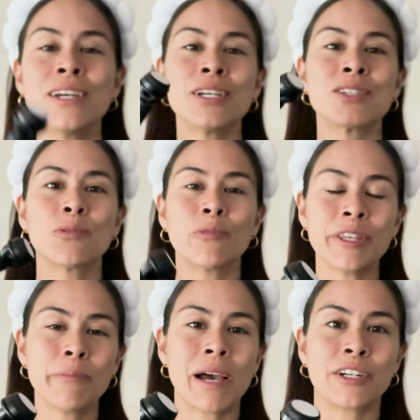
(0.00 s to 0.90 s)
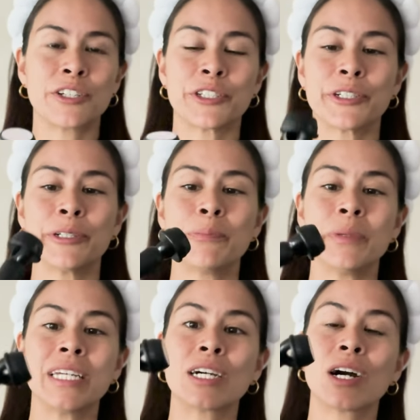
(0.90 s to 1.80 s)
So with the Banisher,
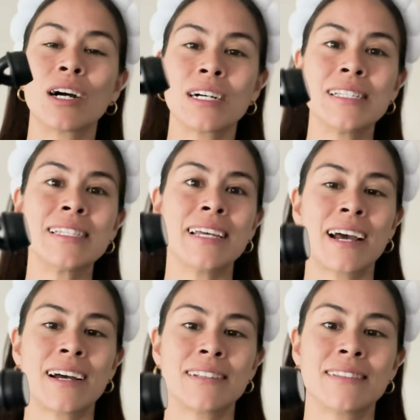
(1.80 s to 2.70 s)
because it has